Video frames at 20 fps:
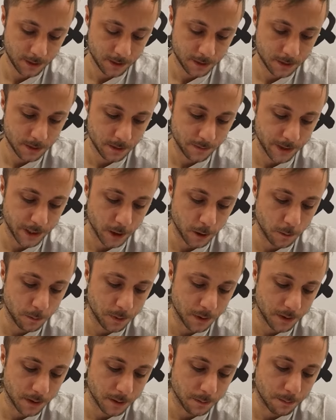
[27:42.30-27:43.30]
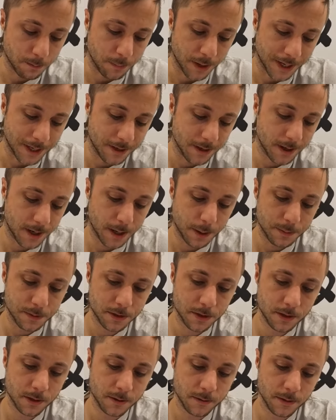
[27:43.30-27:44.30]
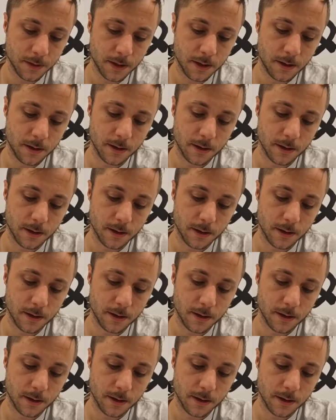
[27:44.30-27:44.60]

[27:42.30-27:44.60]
So if I open the byte option,